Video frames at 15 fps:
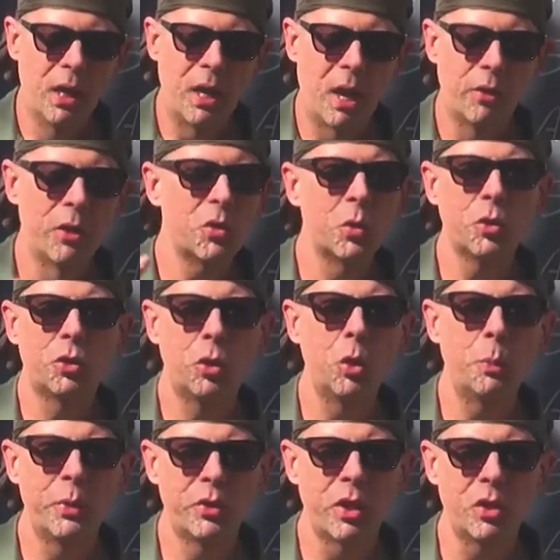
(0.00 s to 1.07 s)
Now, this was
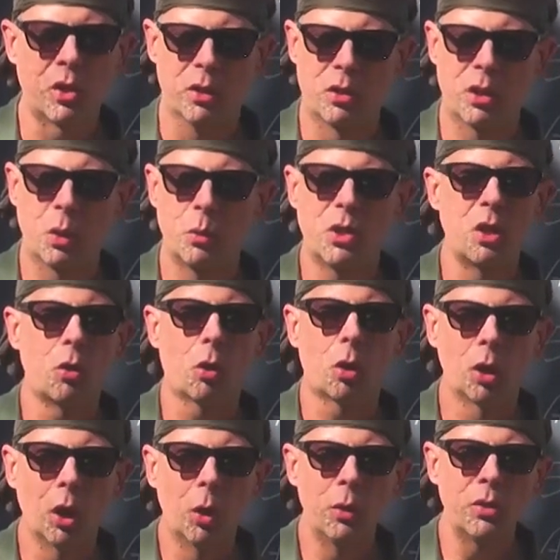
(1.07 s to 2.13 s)
2 positions. It was either
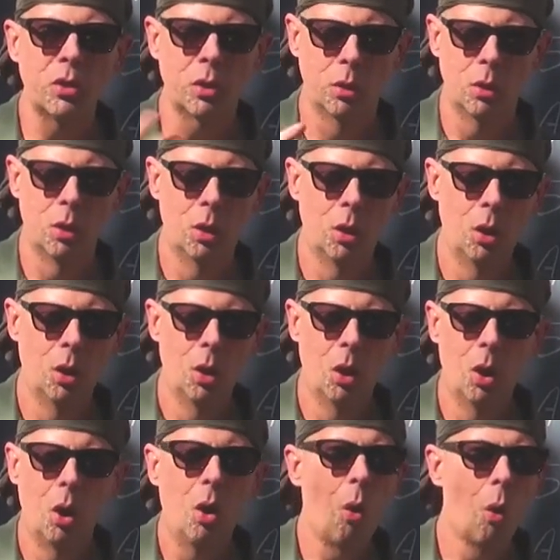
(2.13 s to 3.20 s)
closed
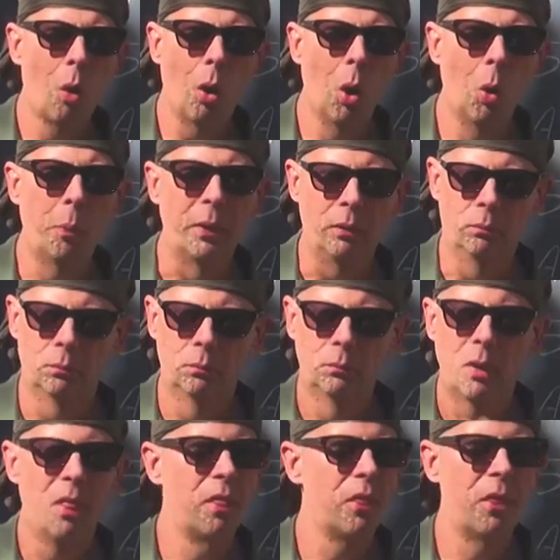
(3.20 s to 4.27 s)
or open.
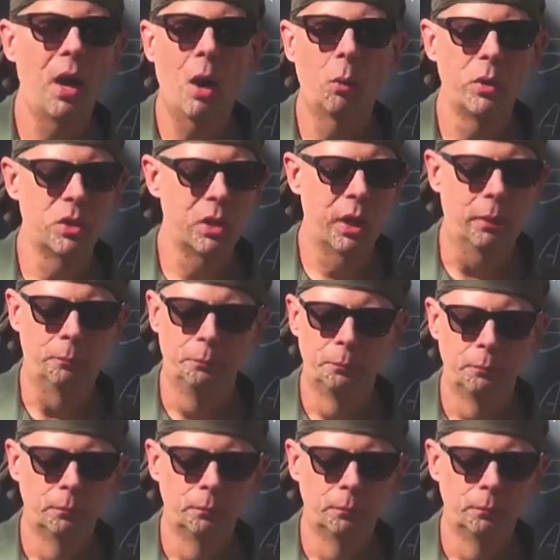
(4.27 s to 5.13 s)
That was it.